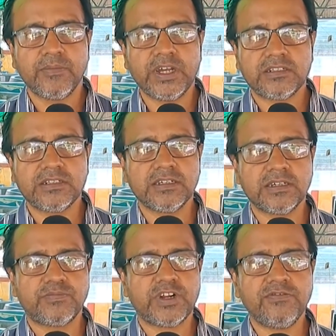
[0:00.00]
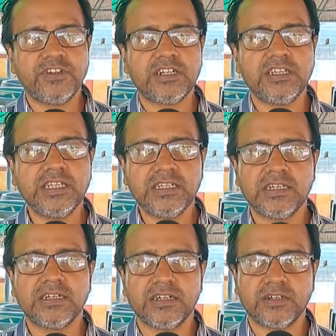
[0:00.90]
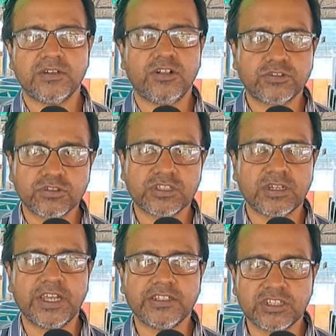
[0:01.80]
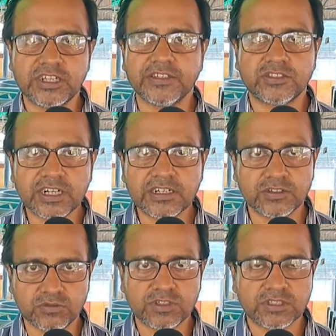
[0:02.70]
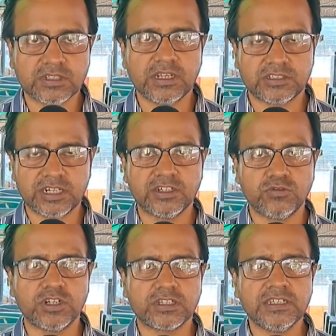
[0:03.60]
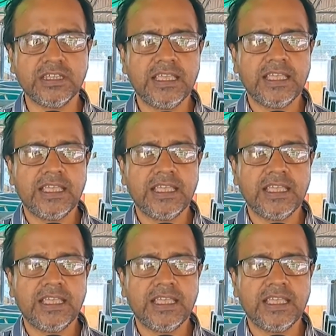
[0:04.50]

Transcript: but uh, privately uh, also some hatchery has started uh, started working.